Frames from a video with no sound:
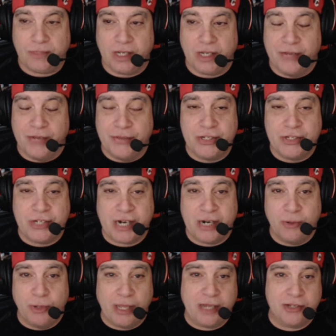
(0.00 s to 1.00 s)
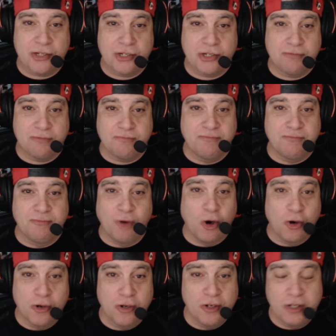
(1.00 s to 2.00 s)
and then say, well, that's
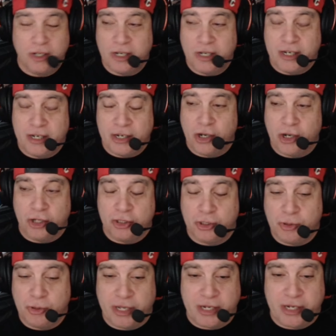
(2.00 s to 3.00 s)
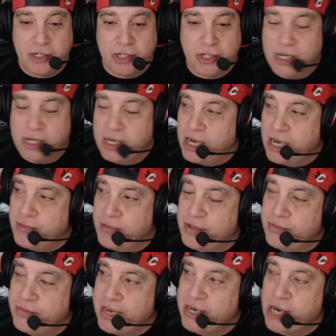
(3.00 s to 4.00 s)
wrong, you've got to do this. And
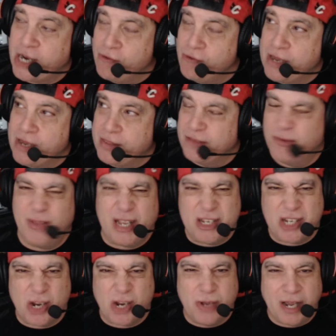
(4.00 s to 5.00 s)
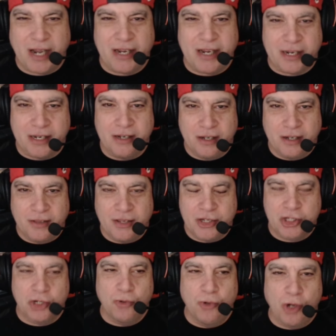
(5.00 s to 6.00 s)
then they go round there, think that's okay, there's
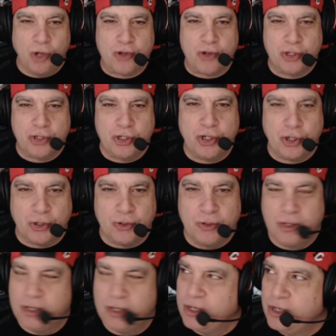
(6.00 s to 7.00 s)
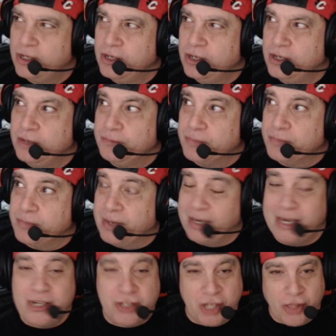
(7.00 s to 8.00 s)
still lots to do. But
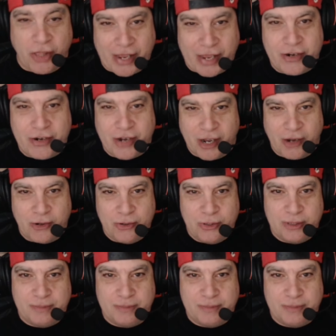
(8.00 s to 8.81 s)
at least I then know